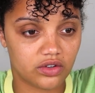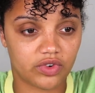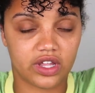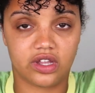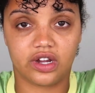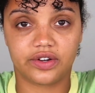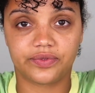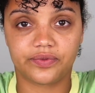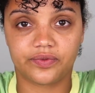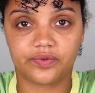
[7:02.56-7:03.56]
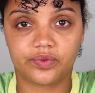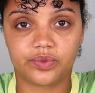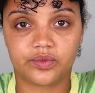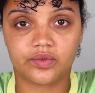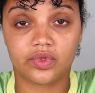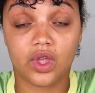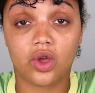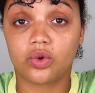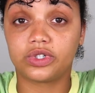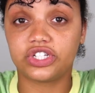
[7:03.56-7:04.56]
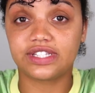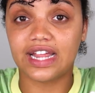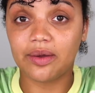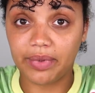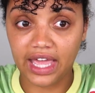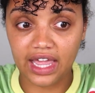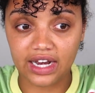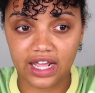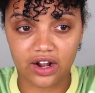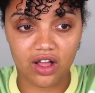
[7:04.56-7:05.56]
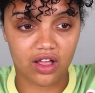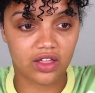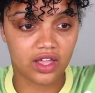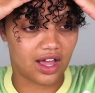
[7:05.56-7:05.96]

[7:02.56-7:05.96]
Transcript: right here, which is not bad at all.